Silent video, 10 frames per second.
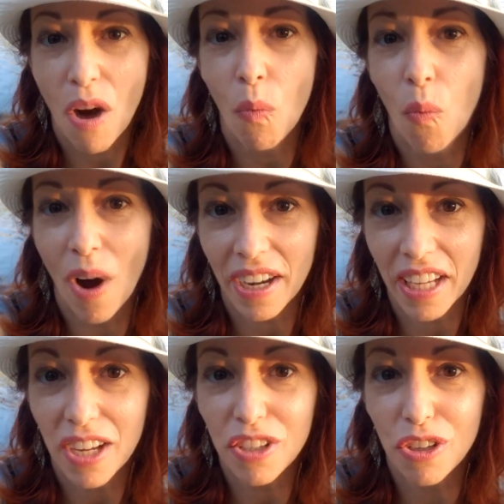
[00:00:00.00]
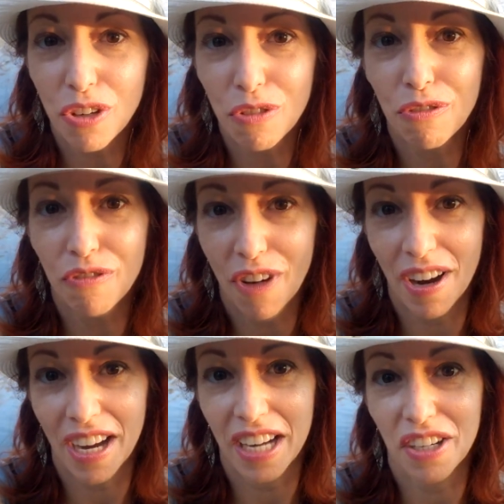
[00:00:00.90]
What can you
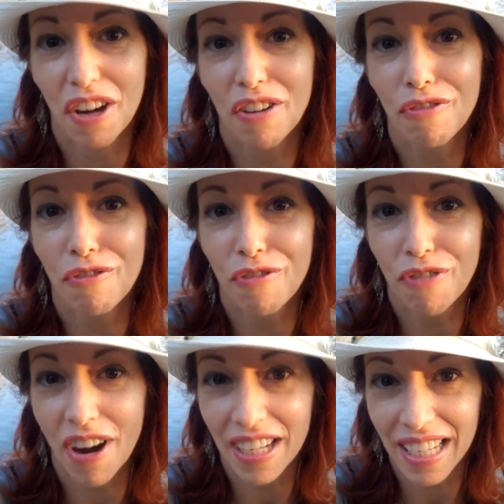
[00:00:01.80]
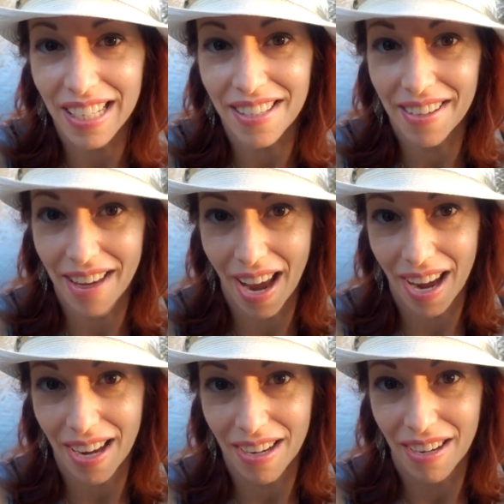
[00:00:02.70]
find funny
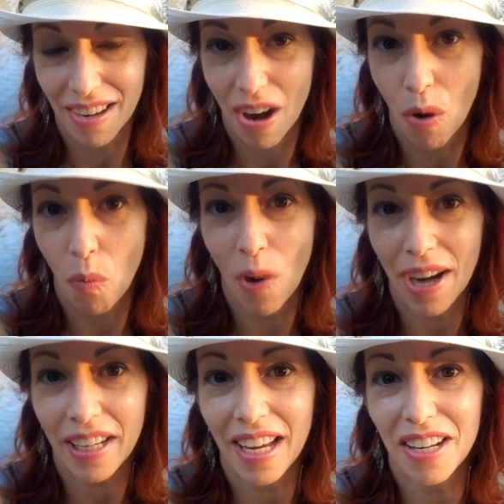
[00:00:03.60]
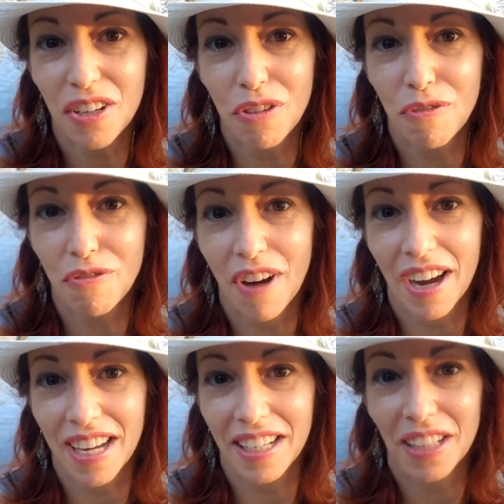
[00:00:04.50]
today? what can you
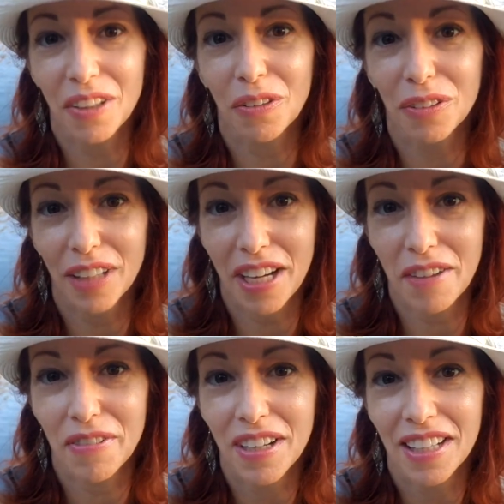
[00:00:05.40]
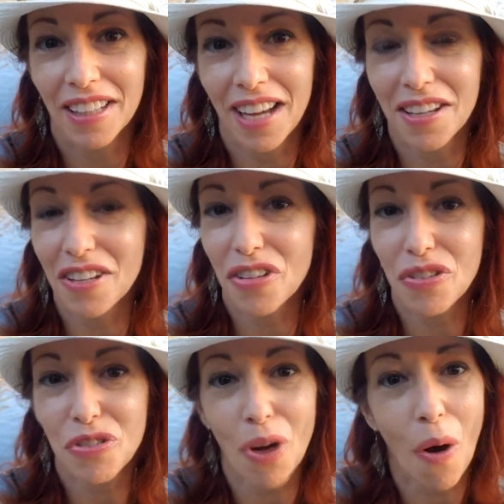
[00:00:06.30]
find in your life that is
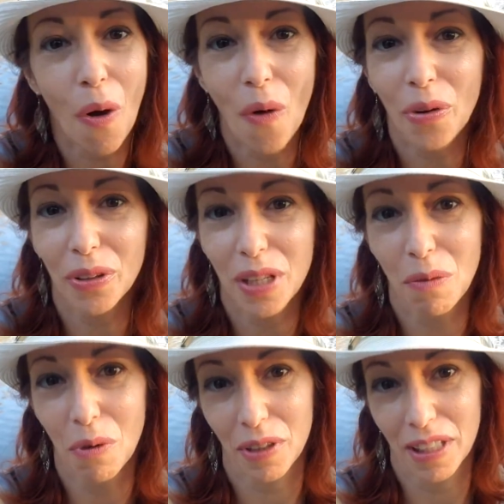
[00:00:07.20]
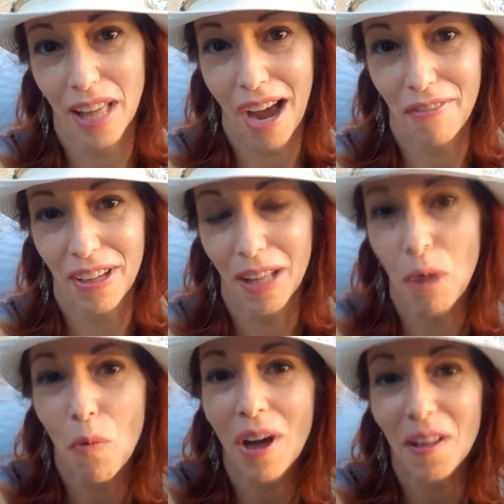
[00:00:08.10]
totally worth laughing?
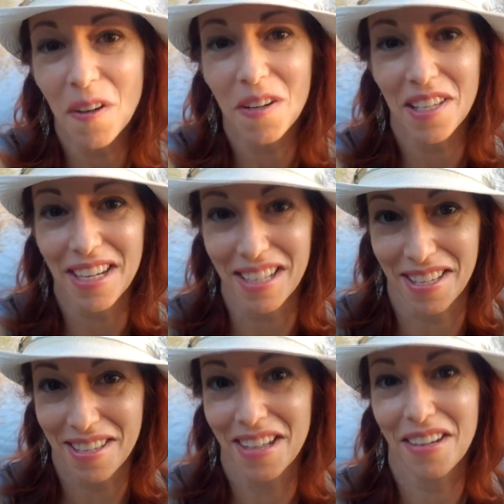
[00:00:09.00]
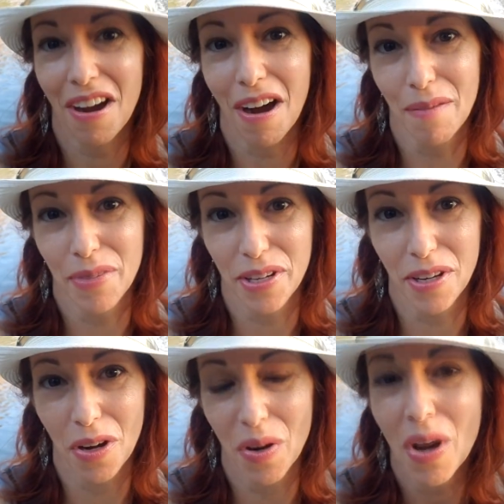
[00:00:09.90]
Like, what looks like a sitcom to
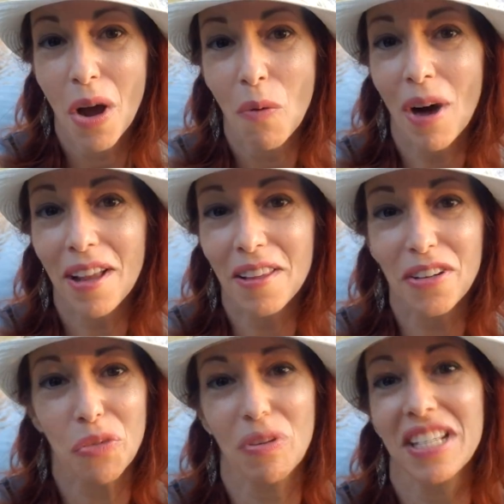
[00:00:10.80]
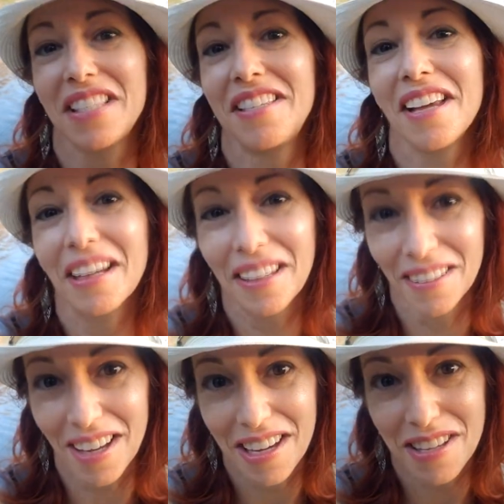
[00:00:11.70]
you? What looks
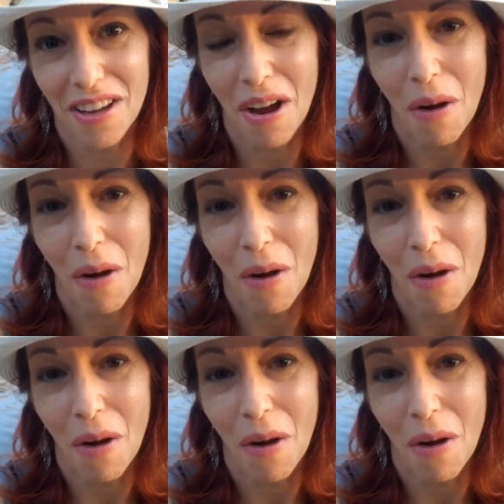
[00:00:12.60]
ridiculous?